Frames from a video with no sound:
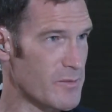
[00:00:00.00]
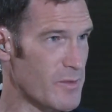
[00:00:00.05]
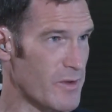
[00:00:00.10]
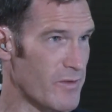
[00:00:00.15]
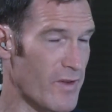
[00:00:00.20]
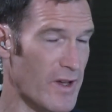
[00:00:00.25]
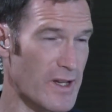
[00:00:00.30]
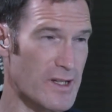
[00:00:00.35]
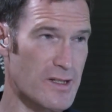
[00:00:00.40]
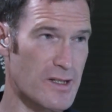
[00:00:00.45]
to be
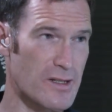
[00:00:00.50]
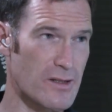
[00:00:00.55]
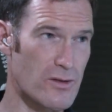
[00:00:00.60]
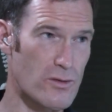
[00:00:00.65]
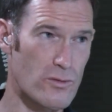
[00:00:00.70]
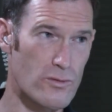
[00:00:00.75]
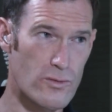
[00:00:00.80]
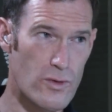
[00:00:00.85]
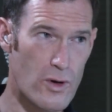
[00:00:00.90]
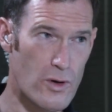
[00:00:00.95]
facing
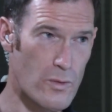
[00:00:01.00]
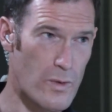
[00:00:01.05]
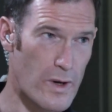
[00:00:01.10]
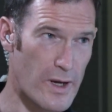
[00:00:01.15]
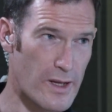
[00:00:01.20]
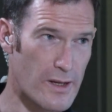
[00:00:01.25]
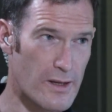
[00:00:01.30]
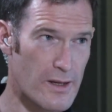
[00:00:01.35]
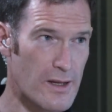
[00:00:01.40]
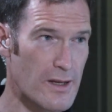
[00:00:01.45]
the wrong
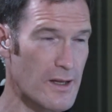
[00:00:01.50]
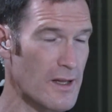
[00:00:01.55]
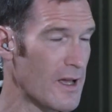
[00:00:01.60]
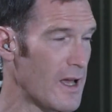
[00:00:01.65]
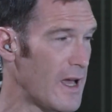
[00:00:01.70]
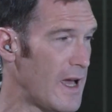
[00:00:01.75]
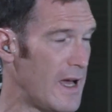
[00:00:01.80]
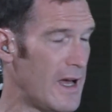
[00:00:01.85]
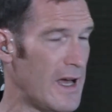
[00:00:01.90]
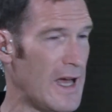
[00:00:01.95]
way
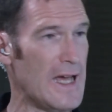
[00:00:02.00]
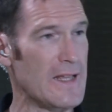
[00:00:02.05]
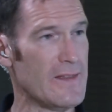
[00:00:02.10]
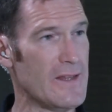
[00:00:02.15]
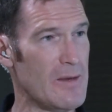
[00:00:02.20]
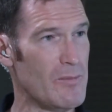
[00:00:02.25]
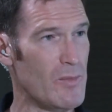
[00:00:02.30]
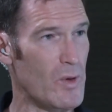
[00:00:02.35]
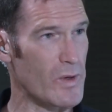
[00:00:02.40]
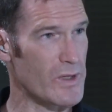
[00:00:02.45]
uh, at
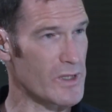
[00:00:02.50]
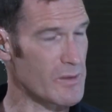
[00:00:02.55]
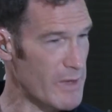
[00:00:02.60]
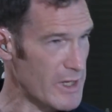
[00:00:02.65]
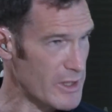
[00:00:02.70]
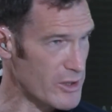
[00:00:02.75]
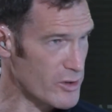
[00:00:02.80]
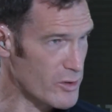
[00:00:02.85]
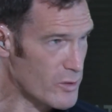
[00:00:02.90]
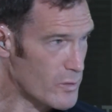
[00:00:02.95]
that point to
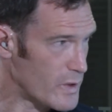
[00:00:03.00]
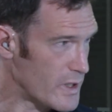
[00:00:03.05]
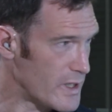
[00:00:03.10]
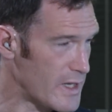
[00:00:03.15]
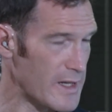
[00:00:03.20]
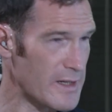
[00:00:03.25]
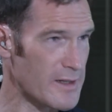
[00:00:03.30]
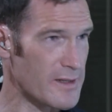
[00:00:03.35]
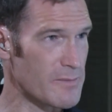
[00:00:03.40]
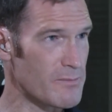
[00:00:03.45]
make sure we
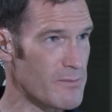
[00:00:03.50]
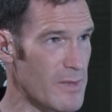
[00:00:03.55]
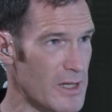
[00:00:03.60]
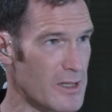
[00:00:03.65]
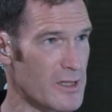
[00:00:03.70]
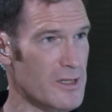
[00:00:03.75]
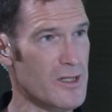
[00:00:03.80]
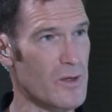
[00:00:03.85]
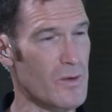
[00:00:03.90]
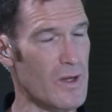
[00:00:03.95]
get as
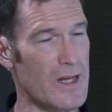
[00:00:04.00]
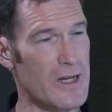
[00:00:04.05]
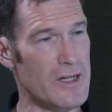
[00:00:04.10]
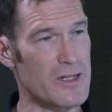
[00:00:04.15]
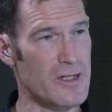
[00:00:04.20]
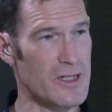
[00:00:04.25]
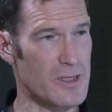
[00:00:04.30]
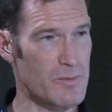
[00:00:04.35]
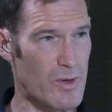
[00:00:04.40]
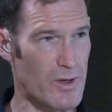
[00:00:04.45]
much solar
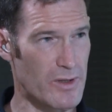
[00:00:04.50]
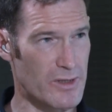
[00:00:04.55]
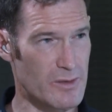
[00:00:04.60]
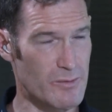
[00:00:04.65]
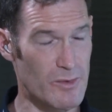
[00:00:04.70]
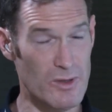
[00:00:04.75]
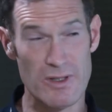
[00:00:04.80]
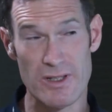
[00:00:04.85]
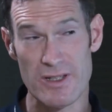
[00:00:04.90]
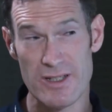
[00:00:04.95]
energy as
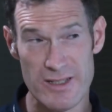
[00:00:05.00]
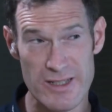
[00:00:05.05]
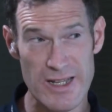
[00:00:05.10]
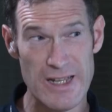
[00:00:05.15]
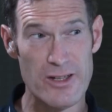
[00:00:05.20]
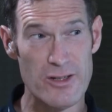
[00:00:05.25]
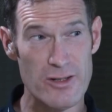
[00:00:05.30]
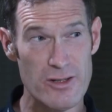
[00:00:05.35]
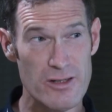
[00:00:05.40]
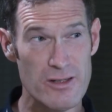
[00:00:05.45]
possible. Is
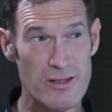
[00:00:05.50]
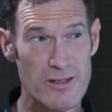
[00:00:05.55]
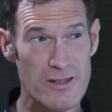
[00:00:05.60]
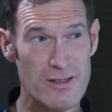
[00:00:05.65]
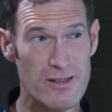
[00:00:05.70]
that good?